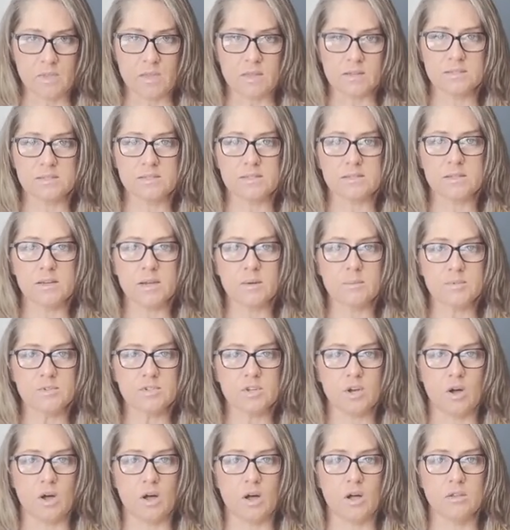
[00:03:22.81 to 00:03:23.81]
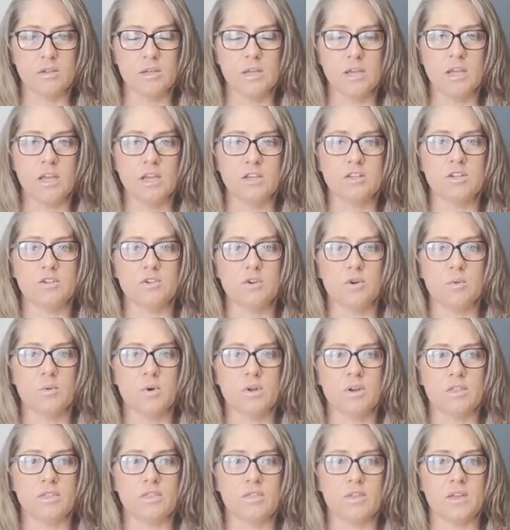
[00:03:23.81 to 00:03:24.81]
Sit up tall, and you don't want
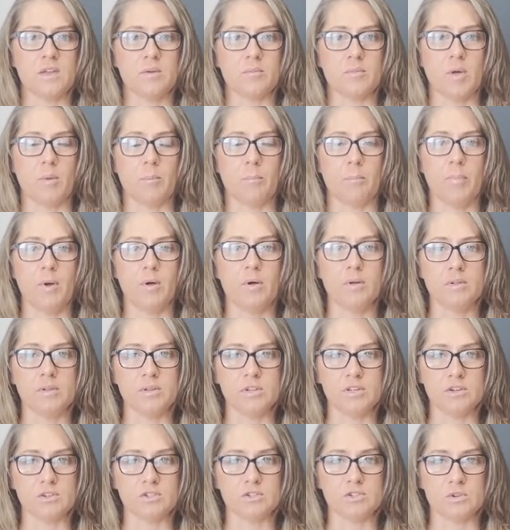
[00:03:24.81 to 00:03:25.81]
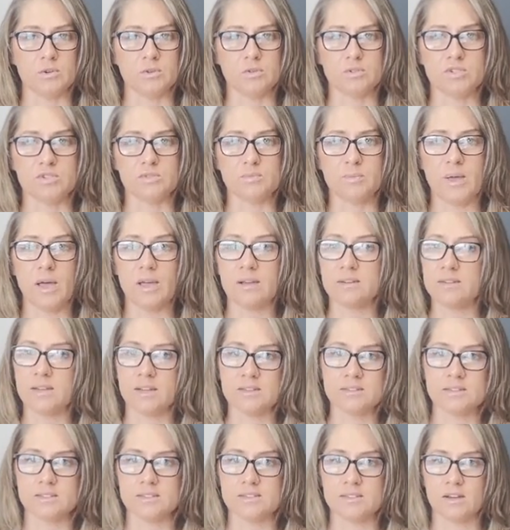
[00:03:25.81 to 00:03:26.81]
to think about pulling your shoulders back
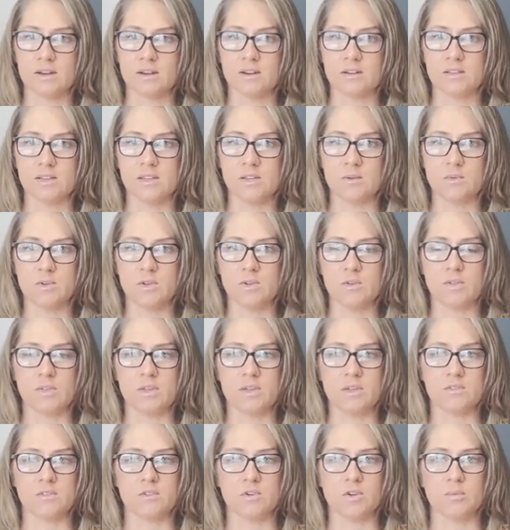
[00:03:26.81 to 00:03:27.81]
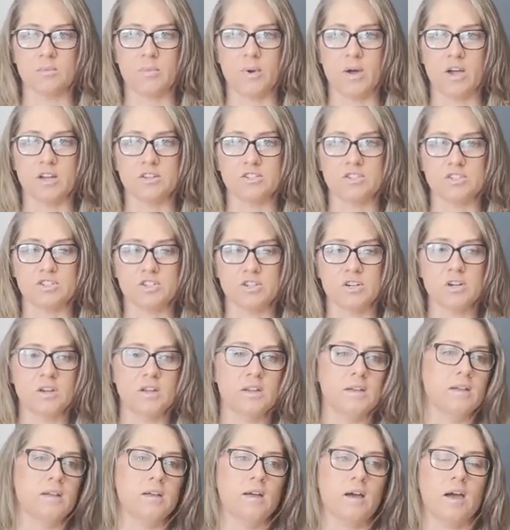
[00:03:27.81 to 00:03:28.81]
necessarily when you think of good posture.
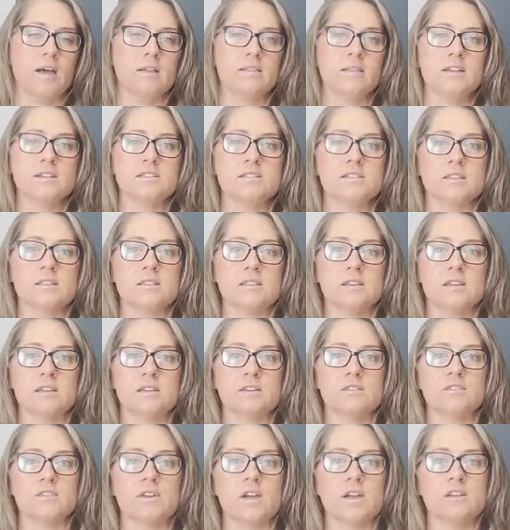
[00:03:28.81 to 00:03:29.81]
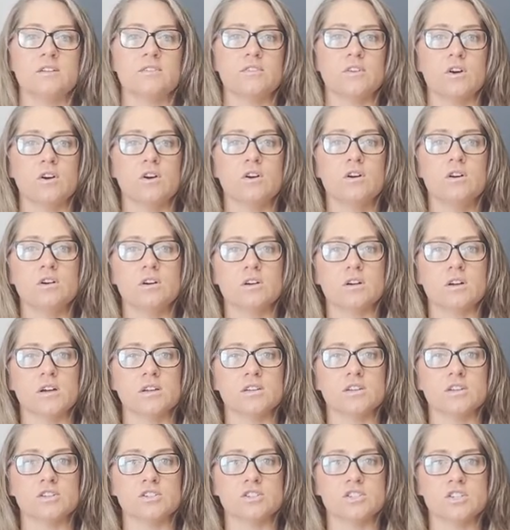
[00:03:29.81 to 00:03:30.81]
I like to think of kind of a hook on
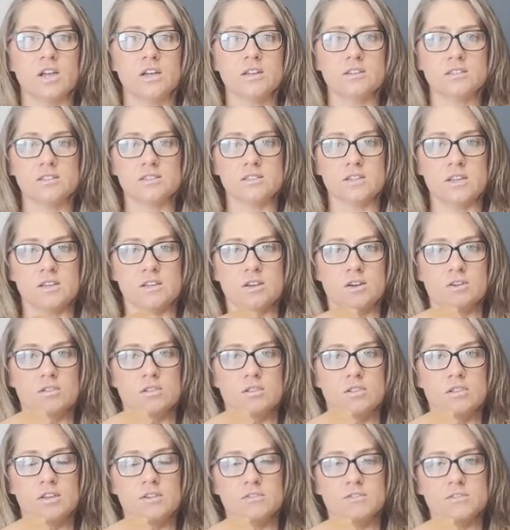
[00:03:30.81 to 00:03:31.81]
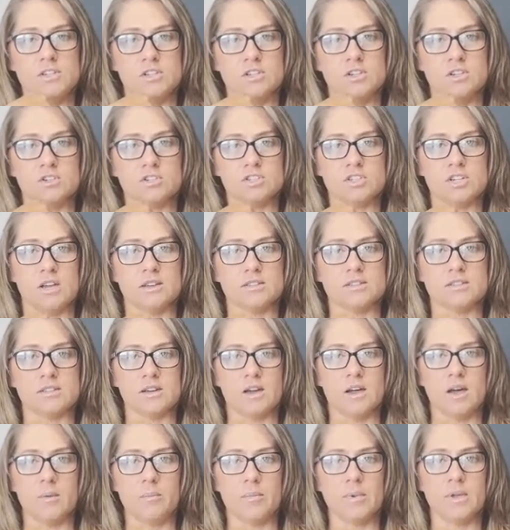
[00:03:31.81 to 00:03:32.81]
your chest, and you're lifting your chest
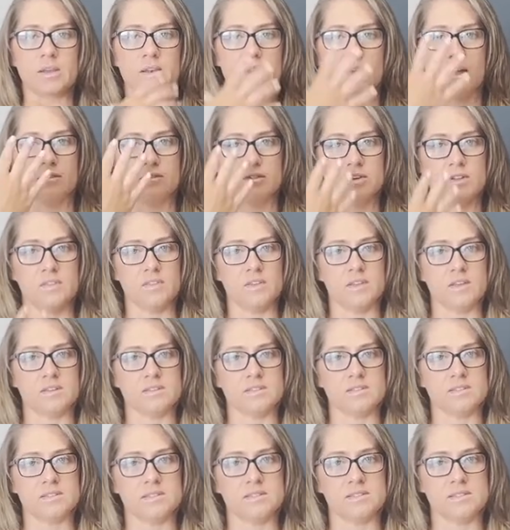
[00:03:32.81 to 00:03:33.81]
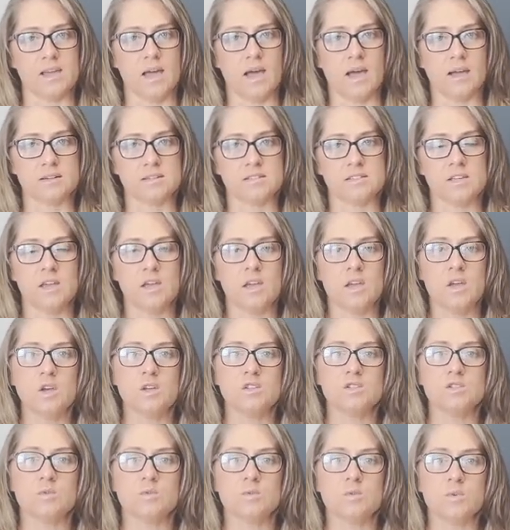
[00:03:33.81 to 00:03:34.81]
up and everything is stacked.
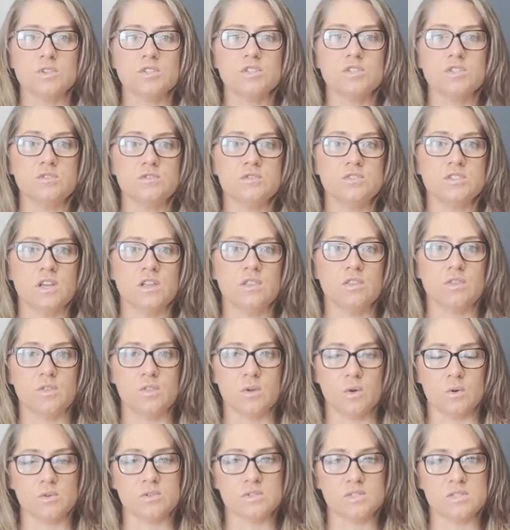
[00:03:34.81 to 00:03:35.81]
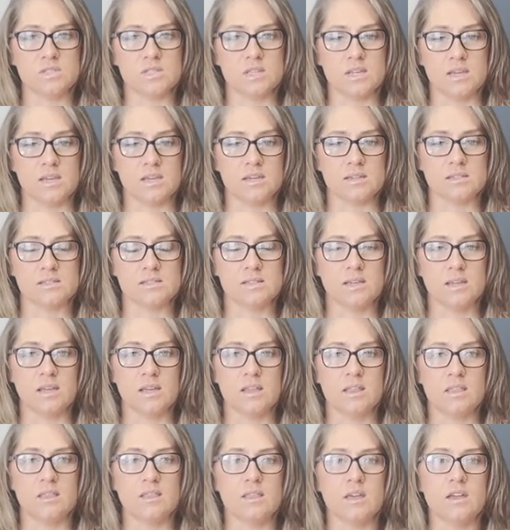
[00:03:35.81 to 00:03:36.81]
So once you've done those things,
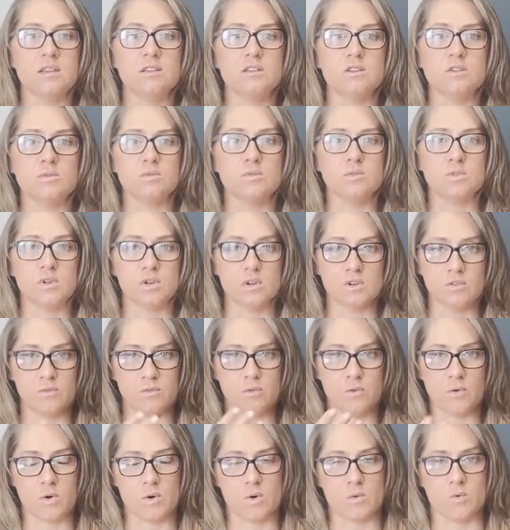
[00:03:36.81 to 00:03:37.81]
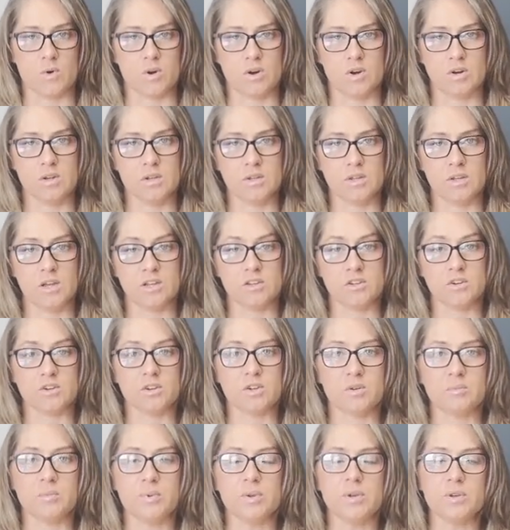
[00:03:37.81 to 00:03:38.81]
then you look forward, and your
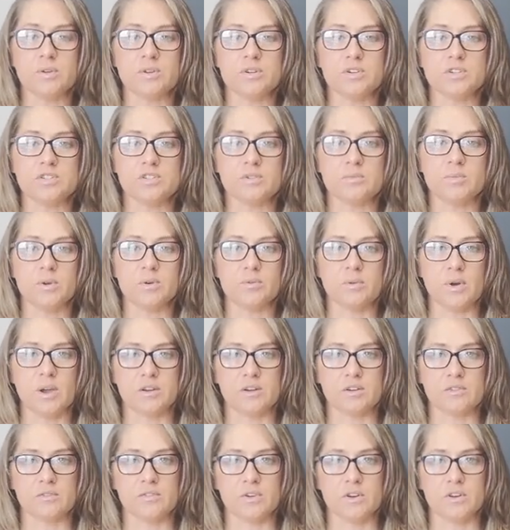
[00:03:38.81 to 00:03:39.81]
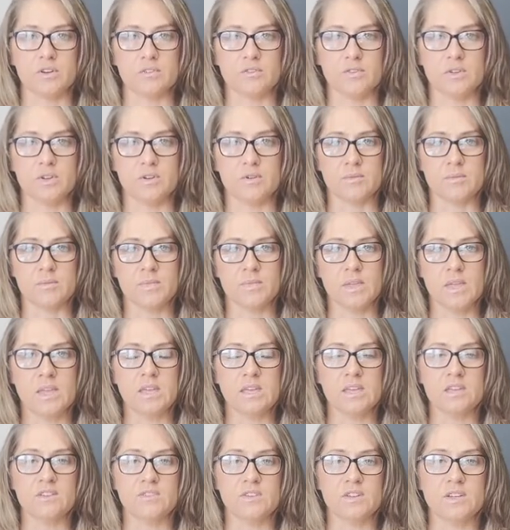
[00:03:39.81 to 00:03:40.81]
computer should be right in front of you.
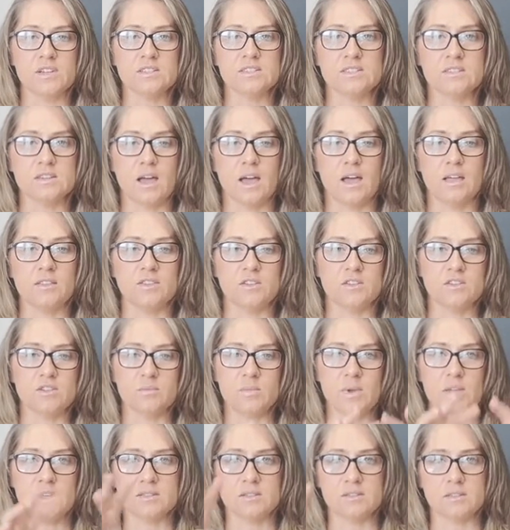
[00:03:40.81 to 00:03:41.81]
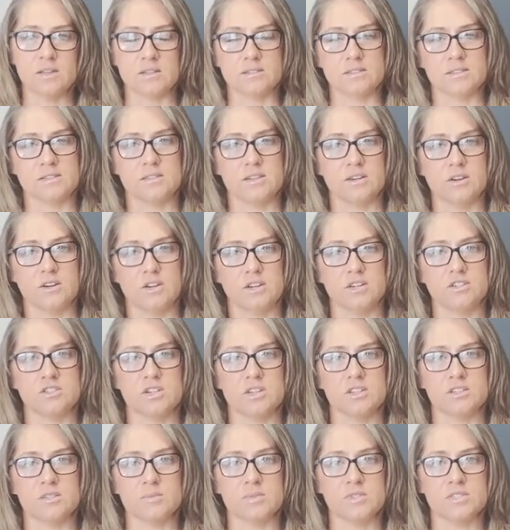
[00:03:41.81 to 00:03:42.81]
If it is not, then you make the necessary
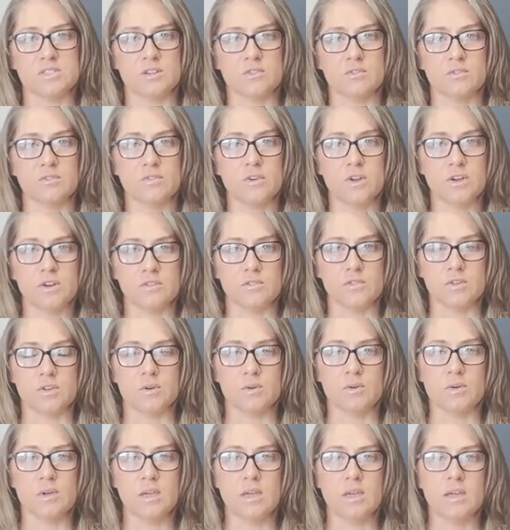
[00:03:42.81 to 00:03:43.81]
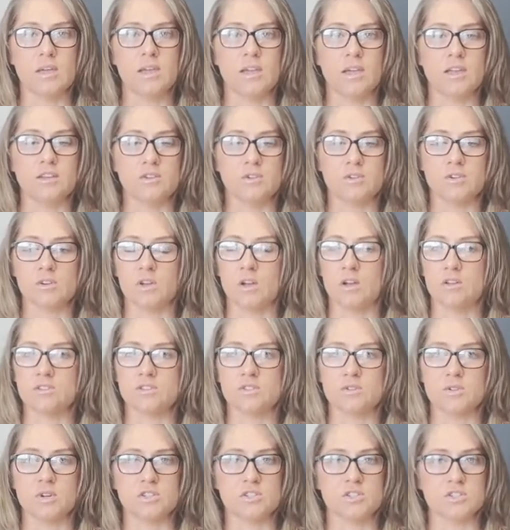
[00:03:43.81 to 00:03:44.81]
adjustments in front of you, and you can
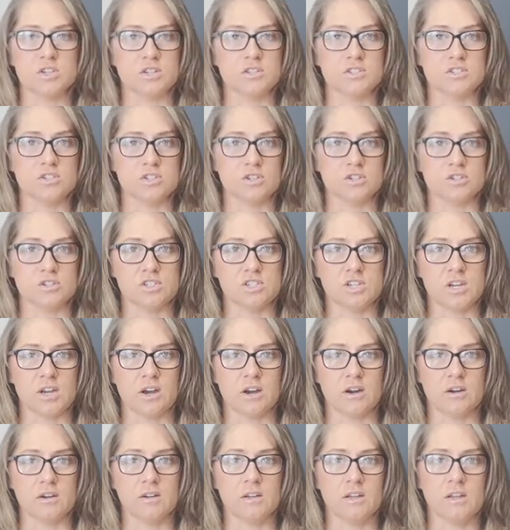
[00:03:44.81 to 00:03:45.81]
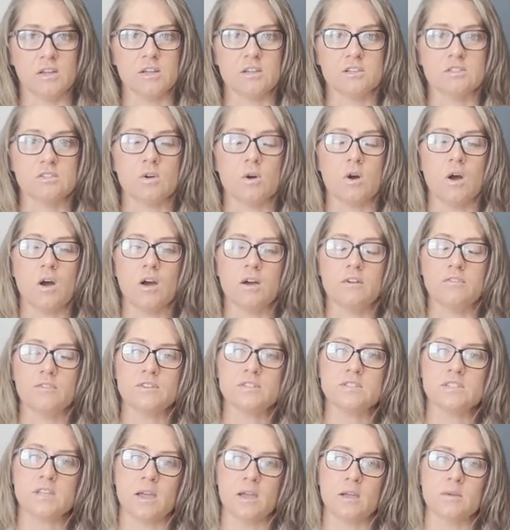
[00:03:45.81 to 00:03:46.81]
also adjust your chair. So
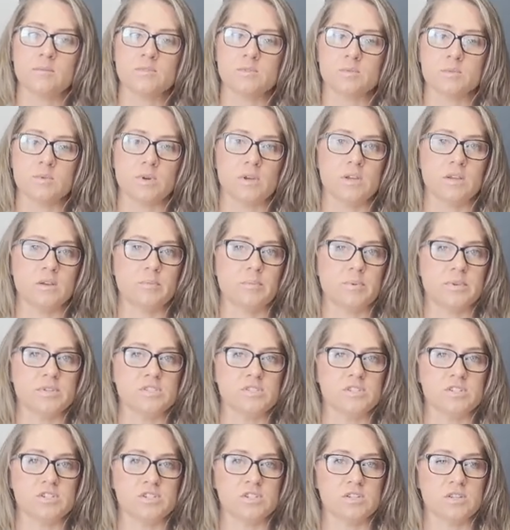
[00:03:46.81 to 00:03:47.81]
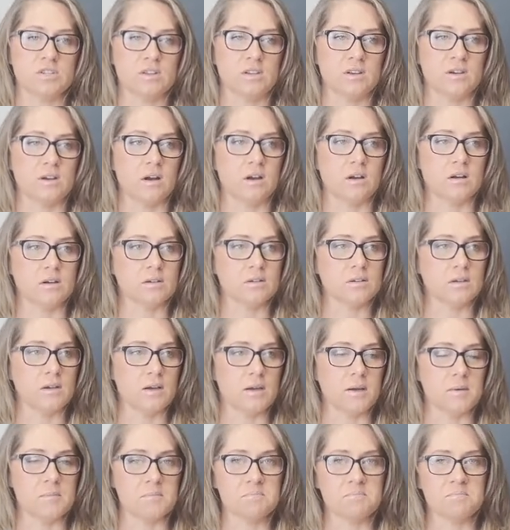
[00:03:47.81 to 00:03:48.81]
oftentimes we're in a position in our
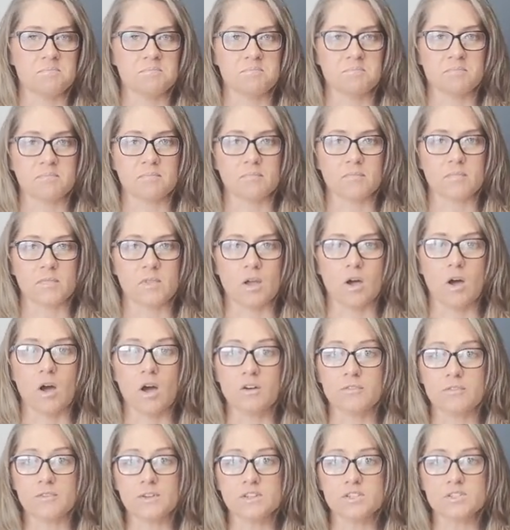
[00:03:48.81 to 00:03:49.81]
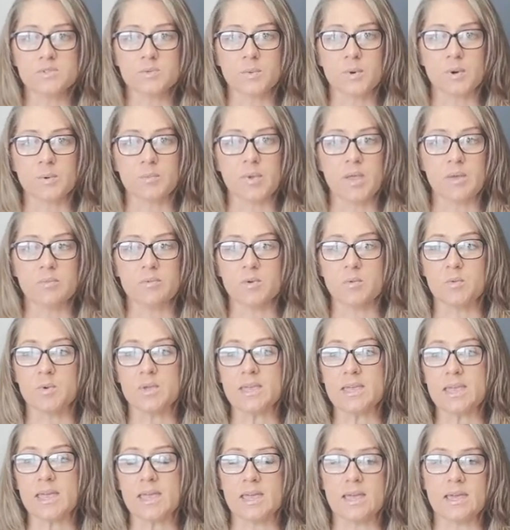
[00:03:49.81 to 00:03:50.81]
office where maybe we
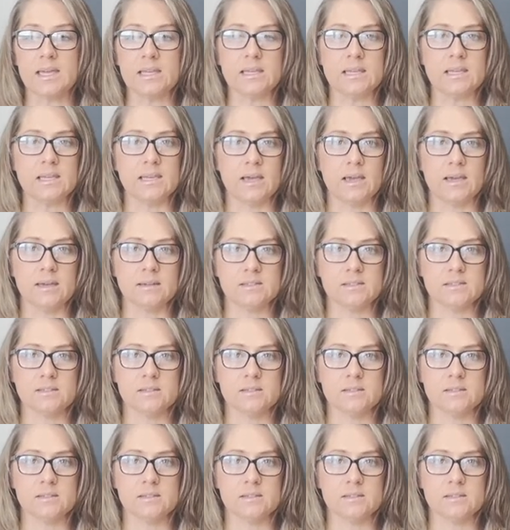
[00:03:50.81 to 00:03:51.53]
can't get